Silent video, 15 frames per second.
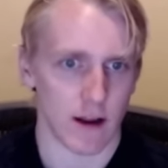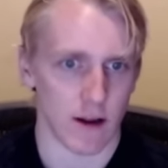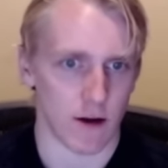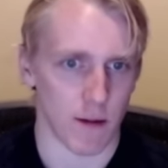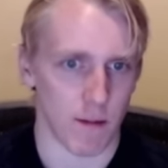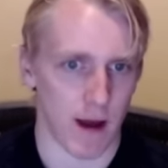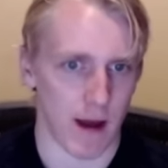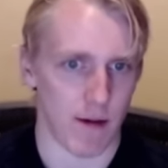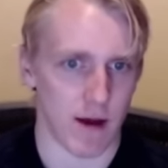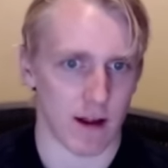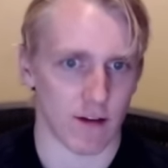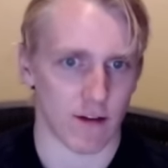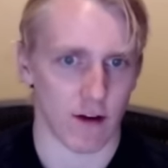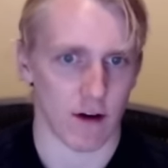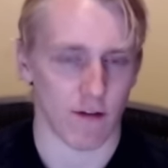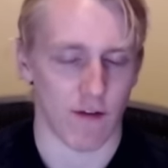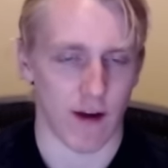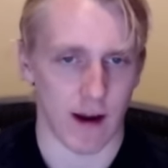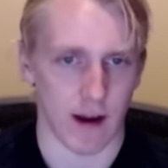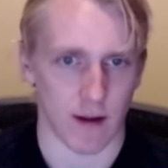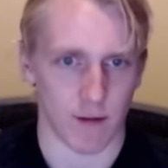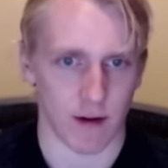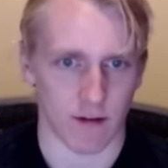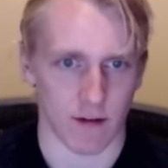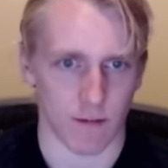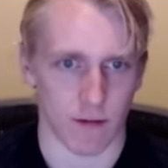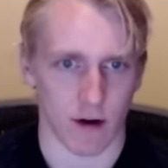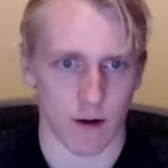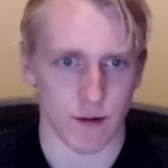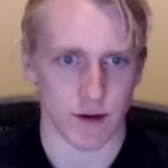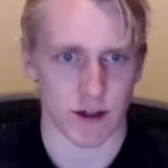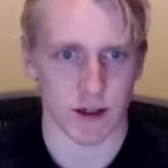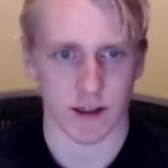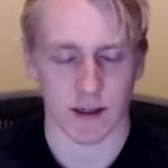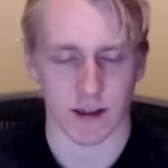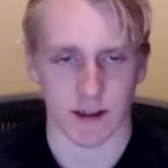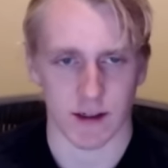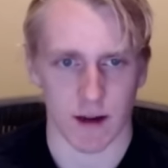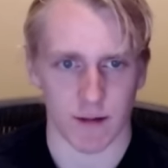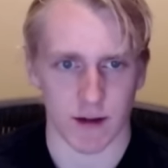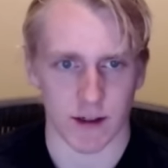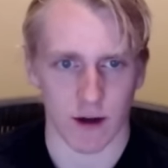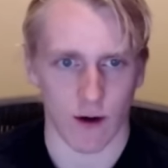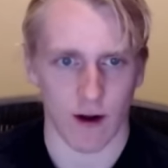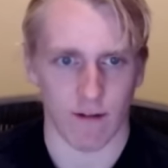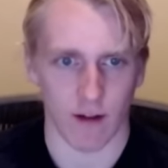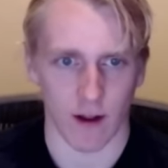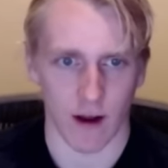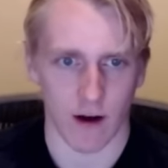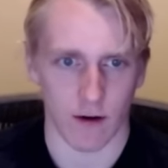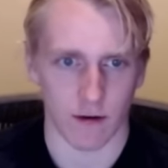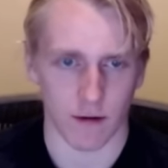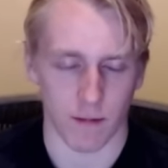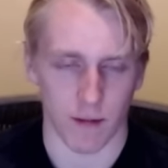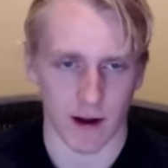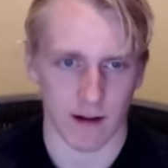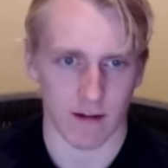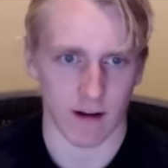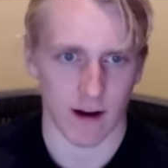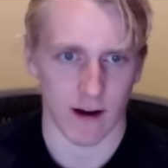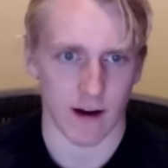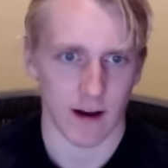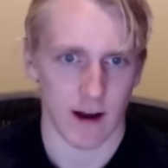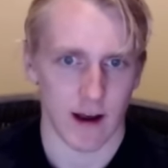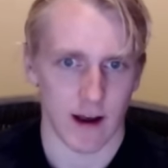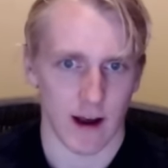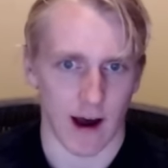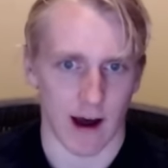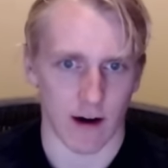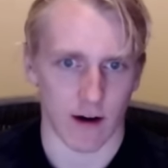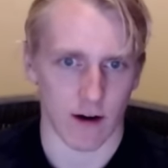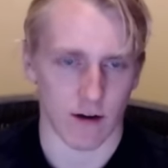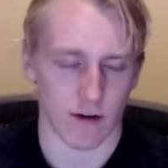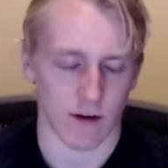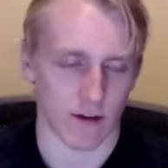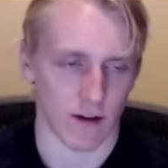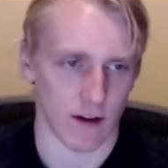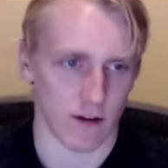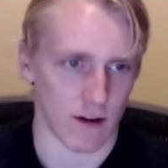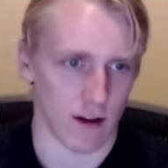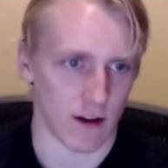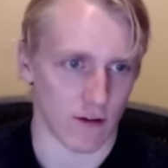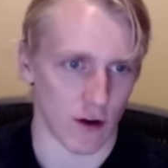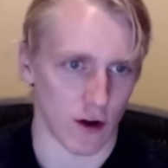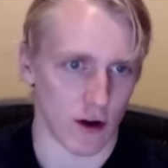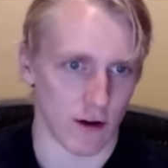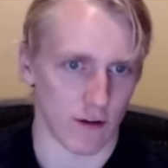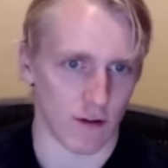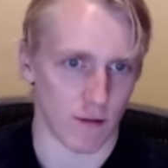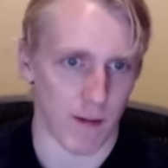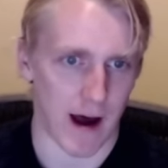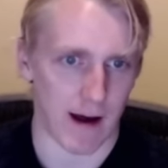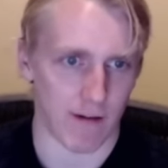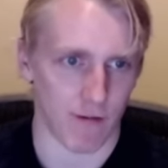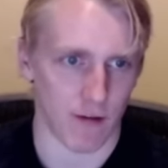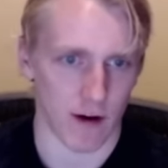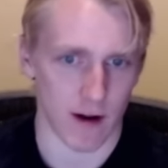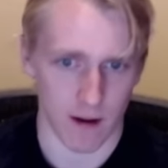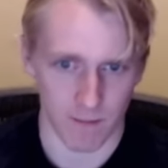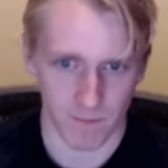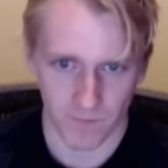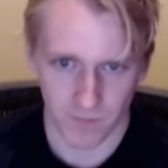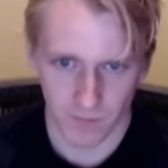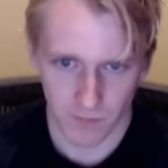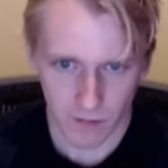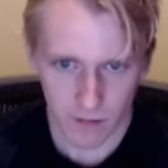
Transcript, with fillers: You can maybe consider fading him in some terms just because he's going to be so heavily owned. But uh, I don't know. It's, it, it's, a good spot for him.